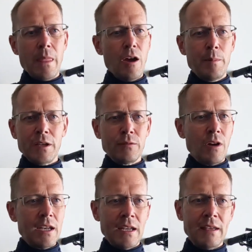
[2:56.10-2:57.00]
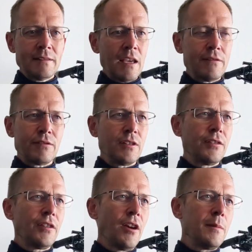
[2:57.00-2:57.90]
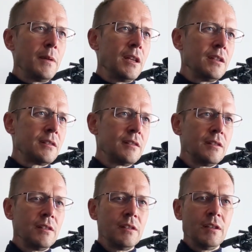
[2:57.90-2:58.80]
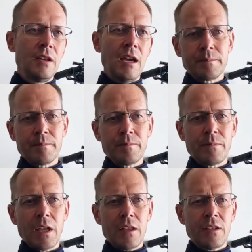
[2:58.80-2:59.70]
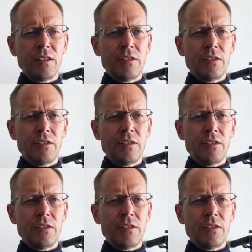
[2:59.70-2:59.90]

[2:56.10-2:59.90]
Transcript: helping you write an essay for an assignment. I think